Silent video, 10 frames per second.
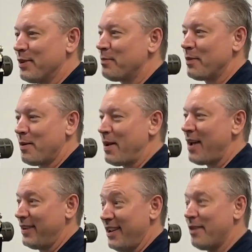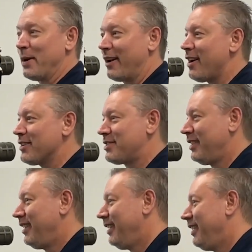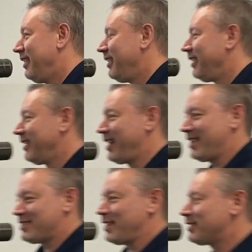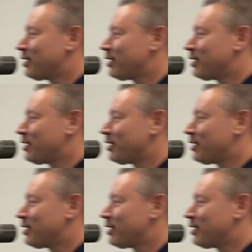I was going to say, I think it's been coming up on almost a year already.